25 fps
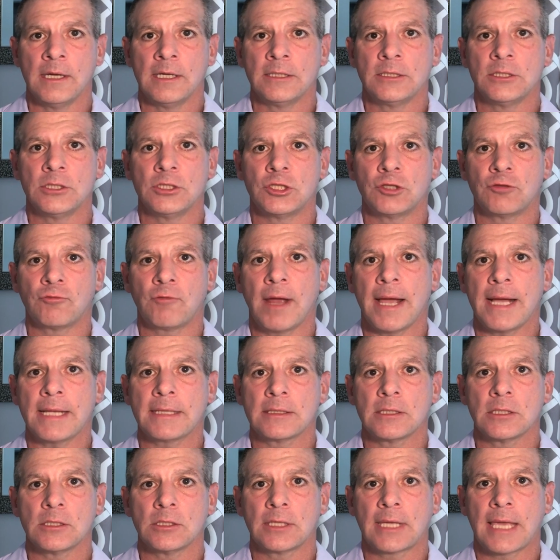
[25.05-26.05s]
to
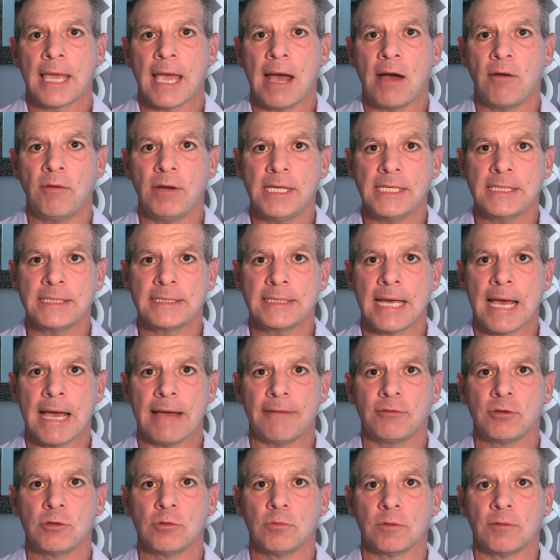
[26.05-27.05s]
direct county
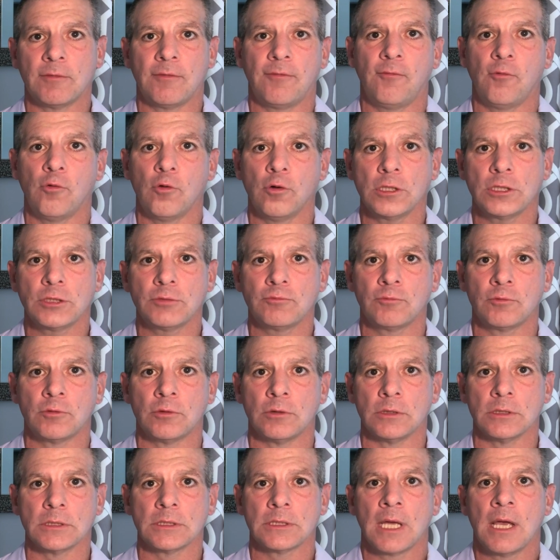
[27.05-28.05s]
staff to enforce
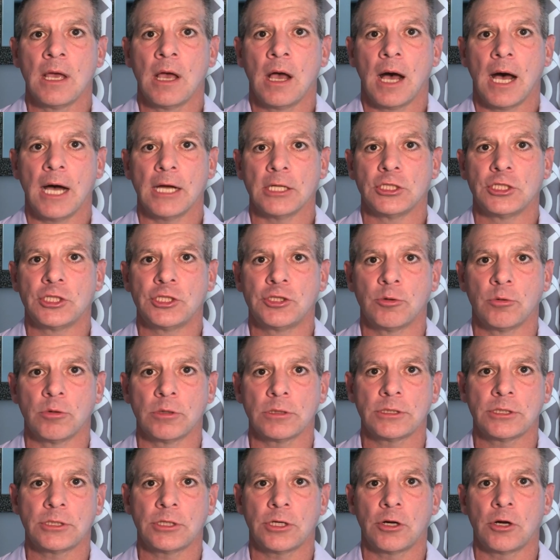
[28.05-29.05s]
rules on
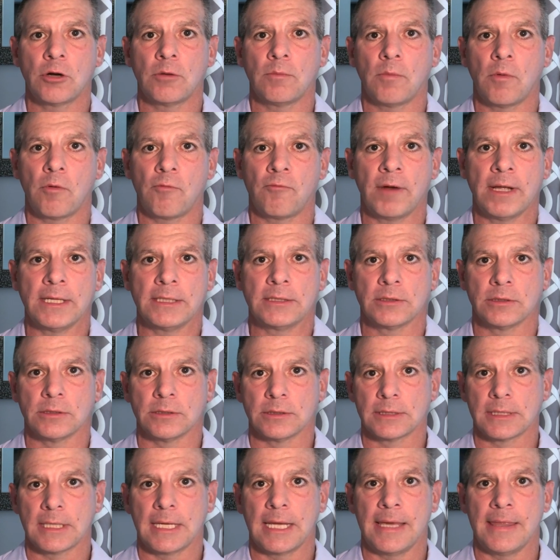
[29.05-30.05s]
short-term
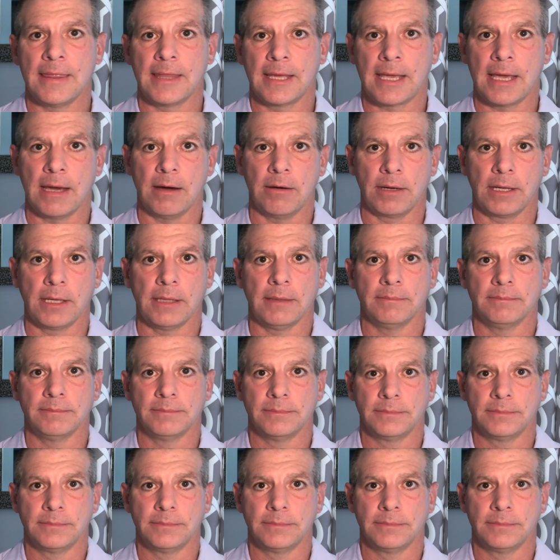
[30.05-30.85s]
rentals in the county.